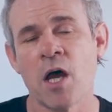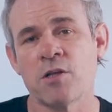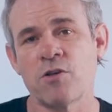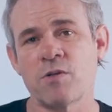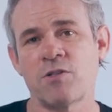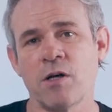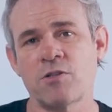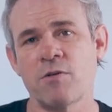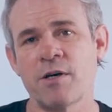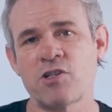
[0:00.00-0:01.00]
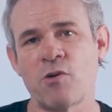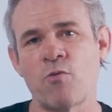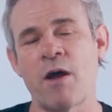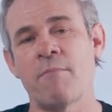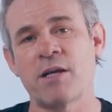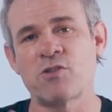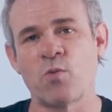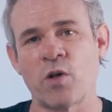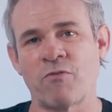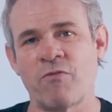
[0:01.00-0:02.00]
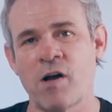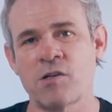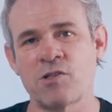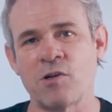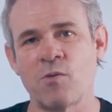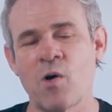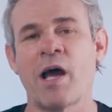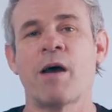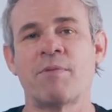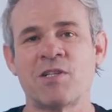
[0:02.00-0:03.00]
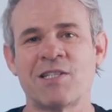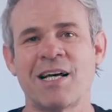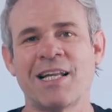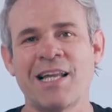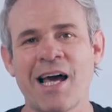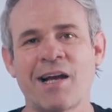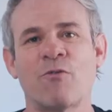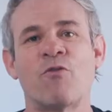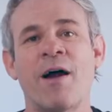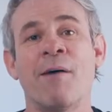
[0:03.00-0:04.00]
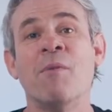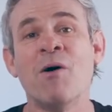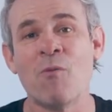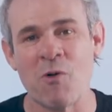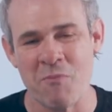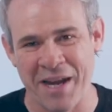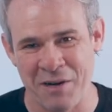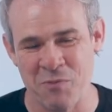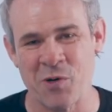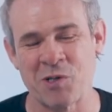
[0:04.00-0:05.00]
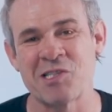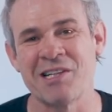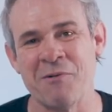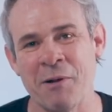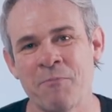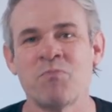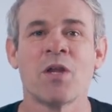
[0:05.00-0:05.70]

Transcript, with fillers: So it's not so much that RAM makes it work faster. What happens is a lack of RAM will make it work slower.